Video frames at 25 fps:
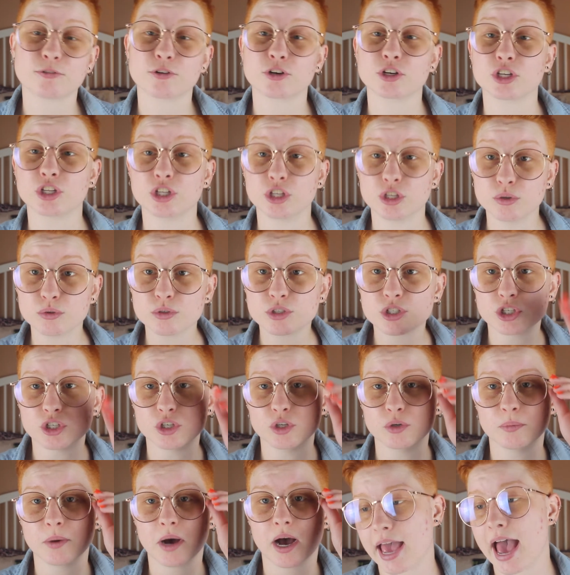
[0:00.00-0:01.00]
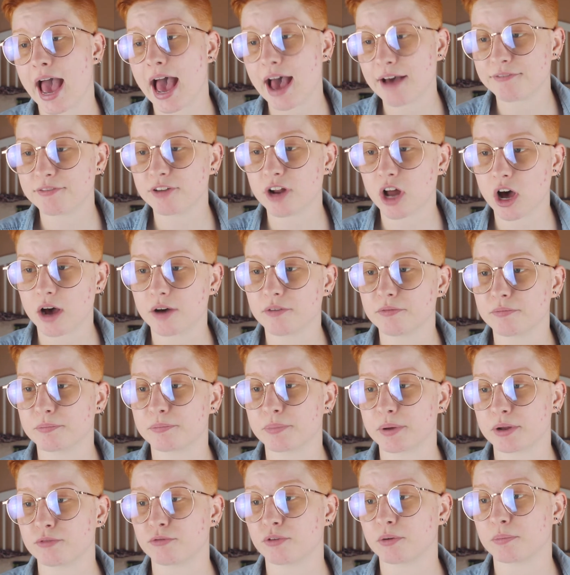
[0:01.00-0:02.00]
for YouTube, I have
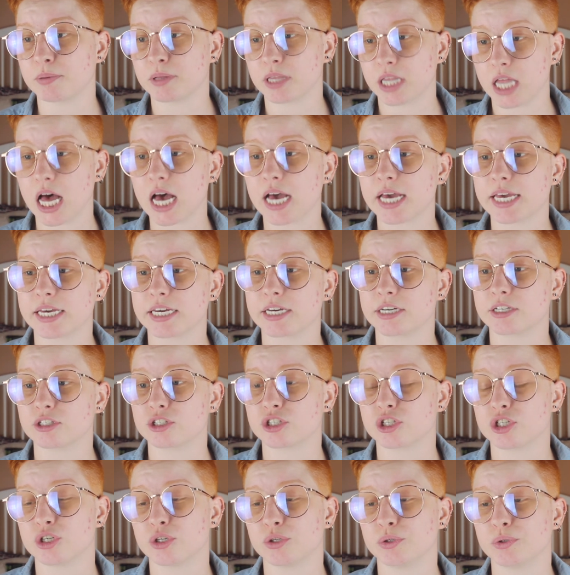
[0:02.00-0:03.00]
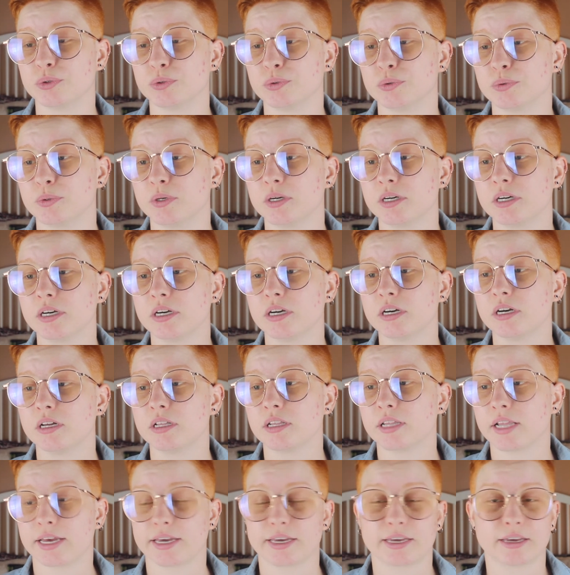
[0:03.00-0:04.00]
not been replying to
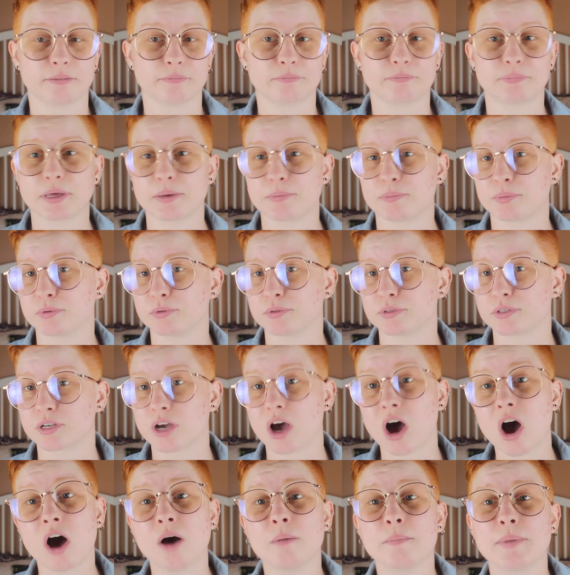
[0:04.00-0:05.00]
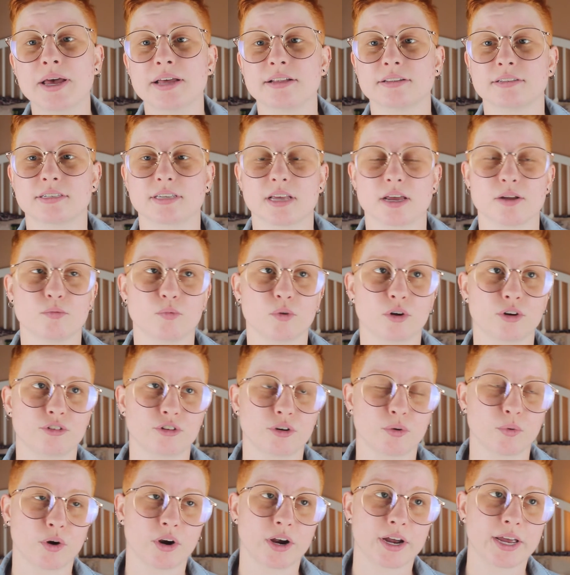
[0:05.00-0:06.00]
like people's comments and
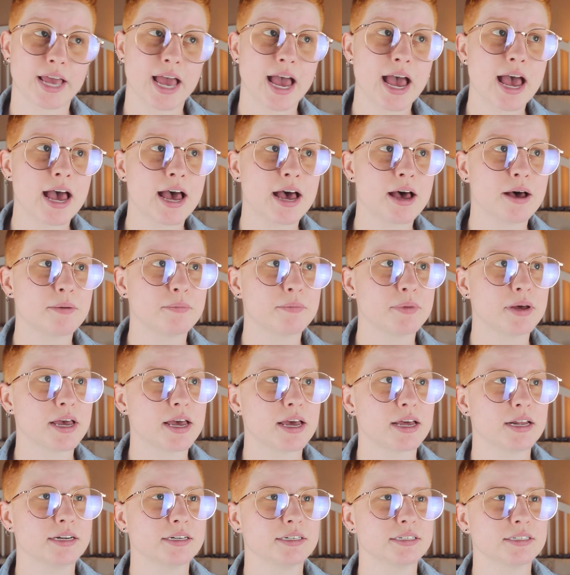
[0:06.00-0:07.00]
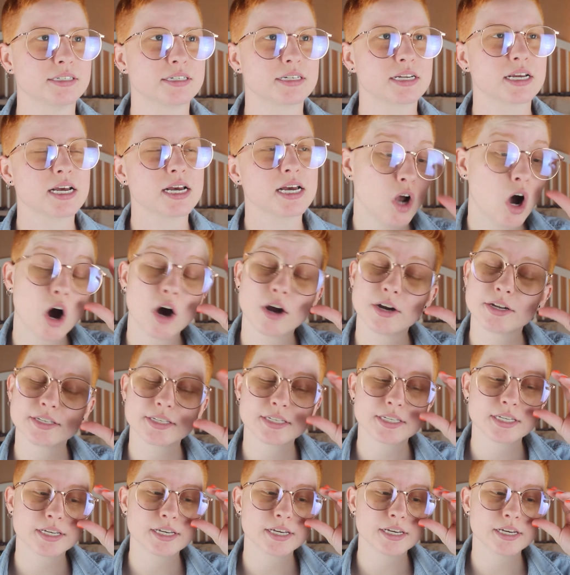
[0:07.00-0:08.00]
wondering where I am, and
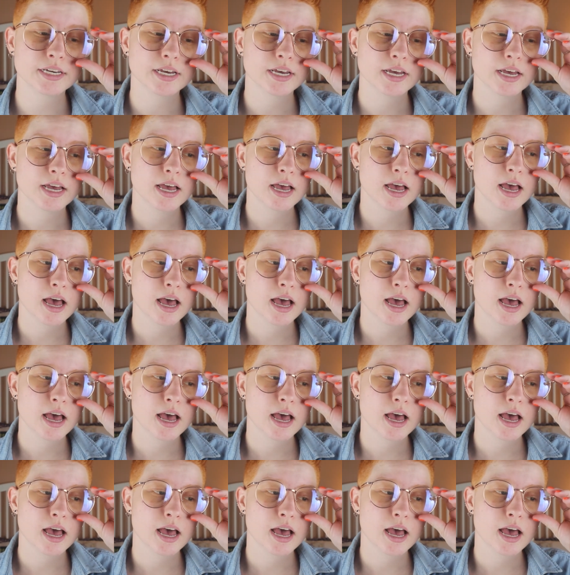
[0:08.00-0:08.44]
honestly,